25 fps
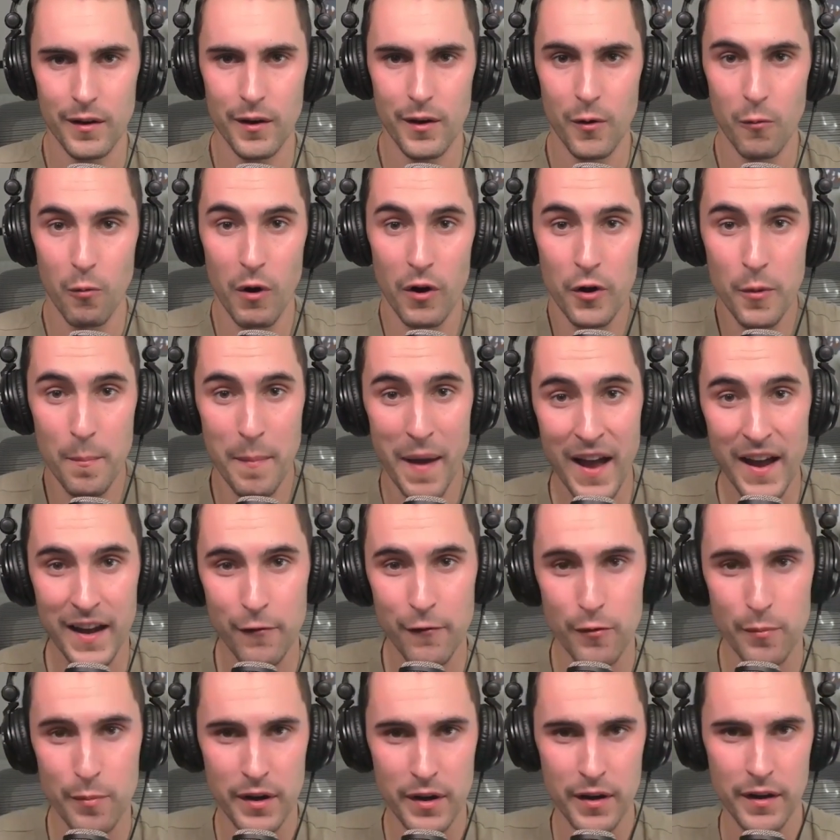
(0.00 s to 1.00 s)
Welcome back,
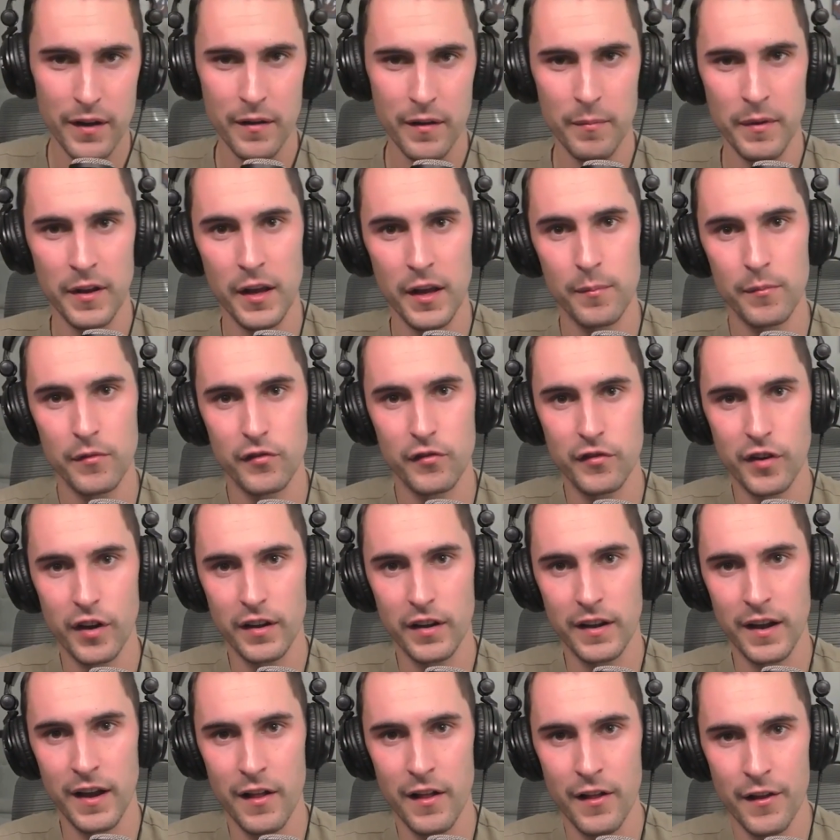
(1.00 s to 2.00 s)
everybody. My name is Jake
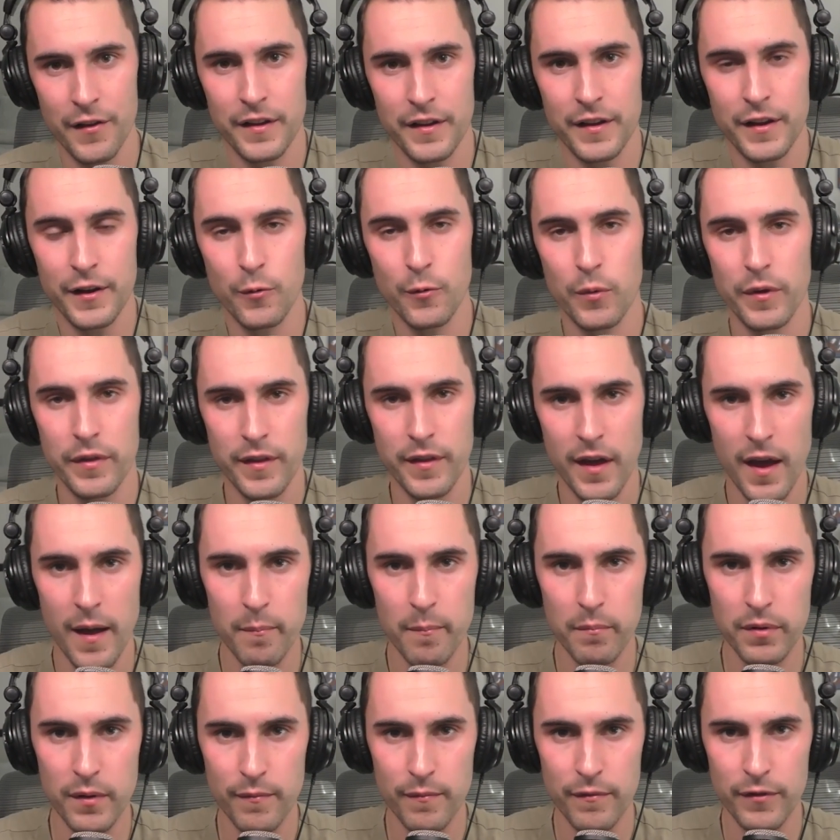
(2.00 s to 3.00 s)
Gallen here with
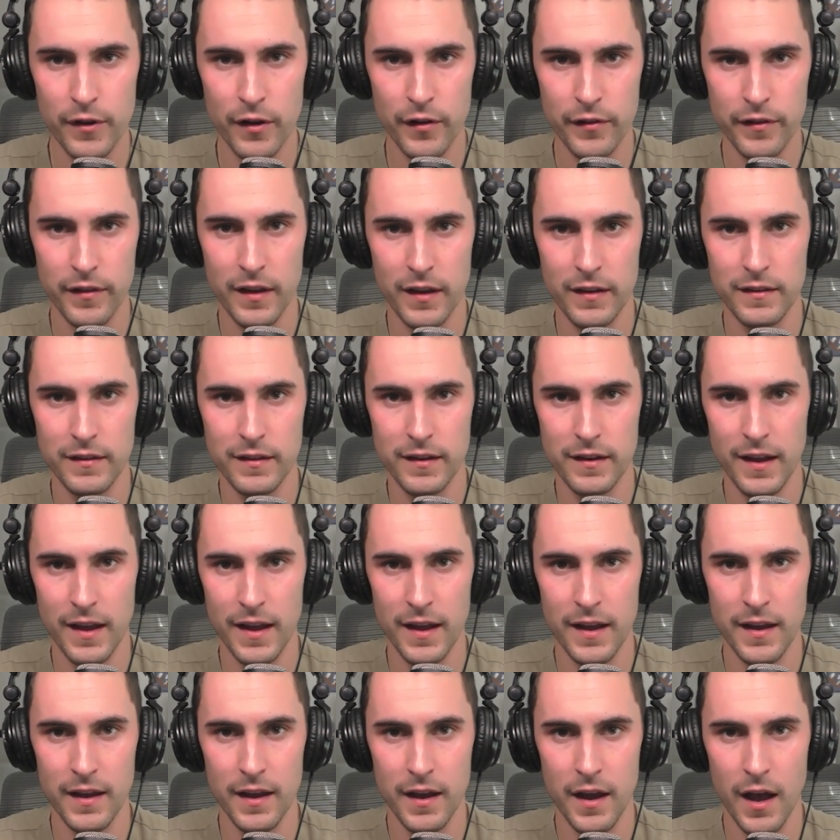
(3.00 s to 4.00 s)
Emblem Vault, and
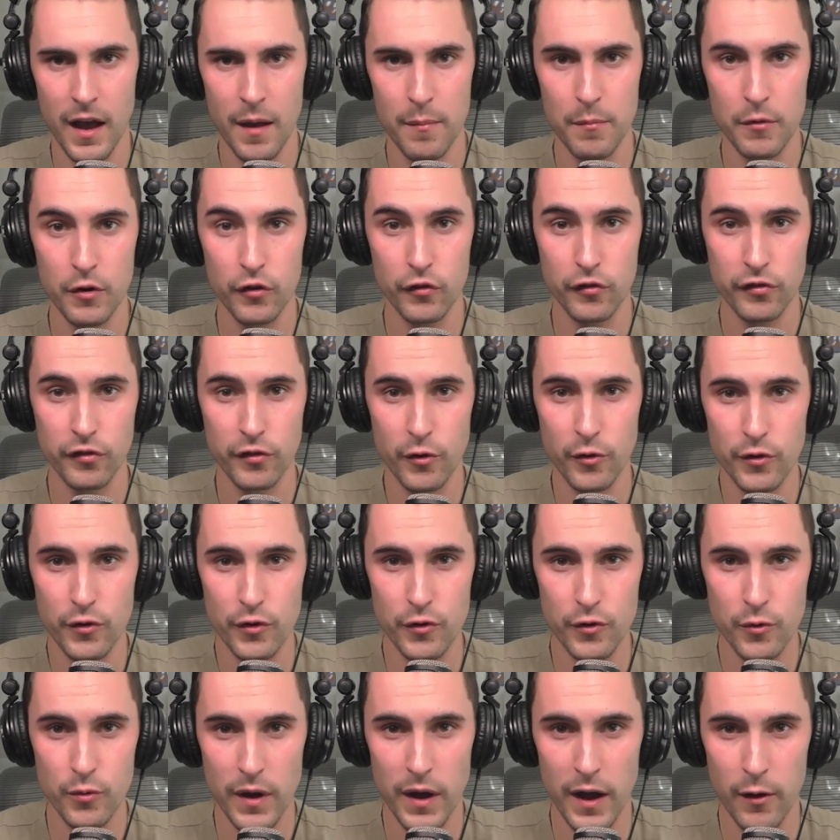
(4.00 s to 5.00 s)
today I'm going to show
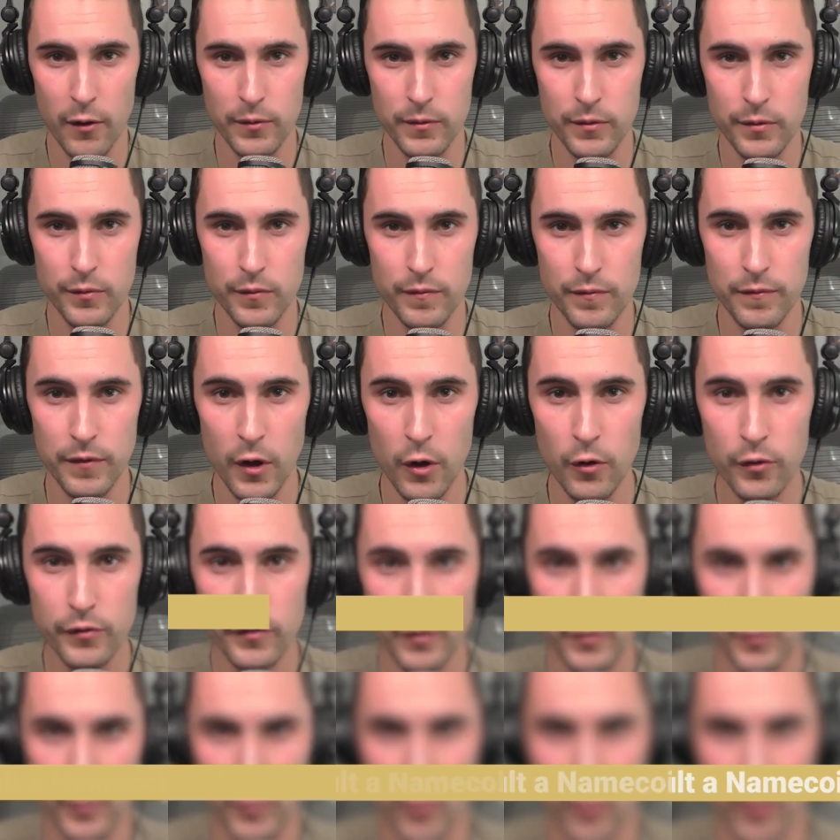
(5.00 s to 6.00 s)
you how to vault
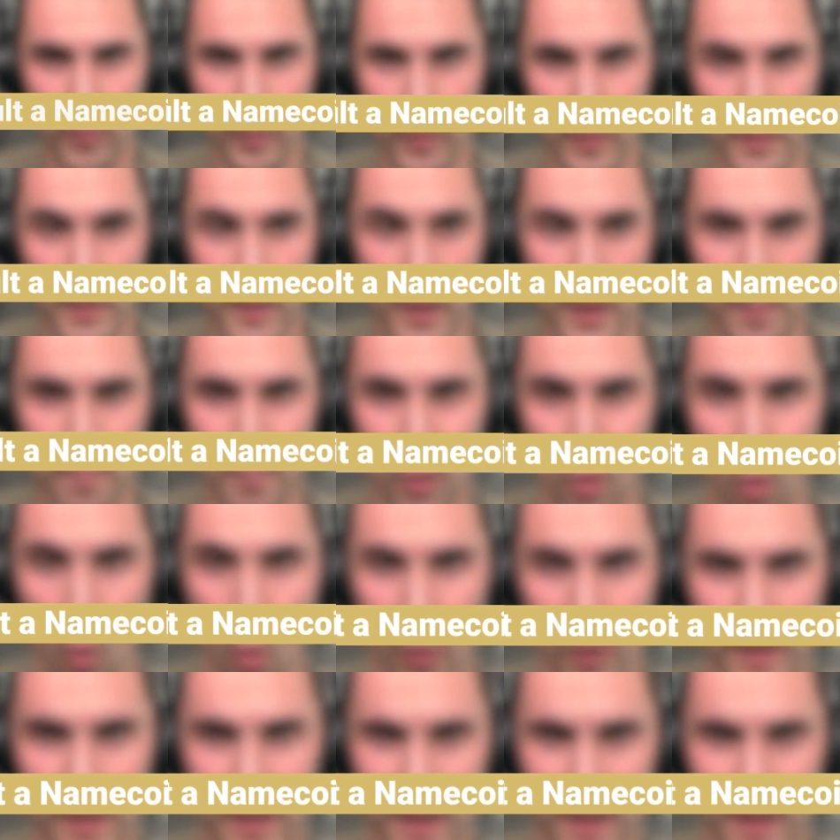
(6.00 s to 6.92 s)
your Namecoin